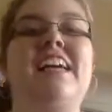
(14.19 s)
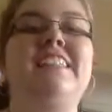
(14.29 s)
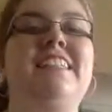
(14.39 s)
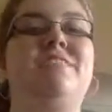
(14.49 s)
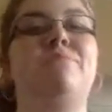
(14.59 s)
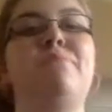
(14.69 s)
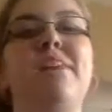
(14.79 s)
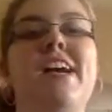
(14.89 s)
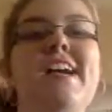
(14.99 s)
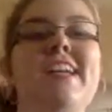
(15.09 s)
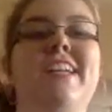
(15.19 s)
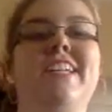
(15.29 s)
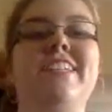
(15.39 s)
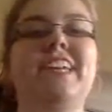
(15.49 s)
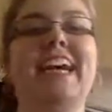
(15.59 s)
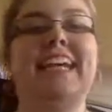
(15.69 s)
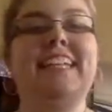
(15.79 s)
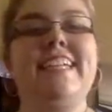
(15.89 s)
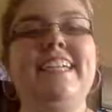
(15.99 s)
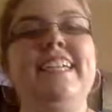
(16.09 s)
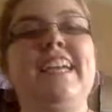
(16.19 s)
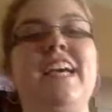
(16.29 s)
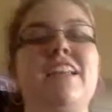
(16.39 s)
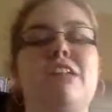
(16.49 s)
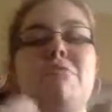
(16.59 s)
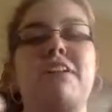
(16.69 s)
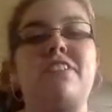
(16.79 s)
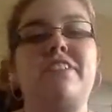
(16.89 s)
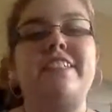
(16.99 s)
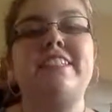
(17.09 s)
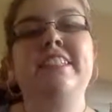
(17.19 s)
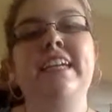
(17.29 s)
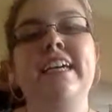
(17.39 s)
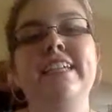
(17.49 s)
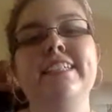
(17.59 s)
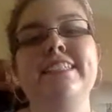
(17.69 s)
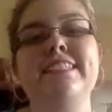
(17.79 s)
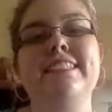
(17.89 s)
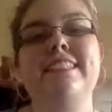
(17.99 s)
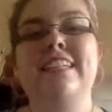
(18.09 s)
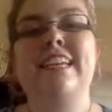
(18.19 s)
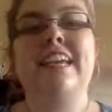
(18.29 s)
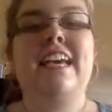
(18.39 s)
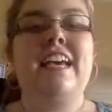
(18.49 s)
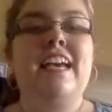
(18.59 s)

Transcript: Because it's bright, it's shiny, the weather is nice.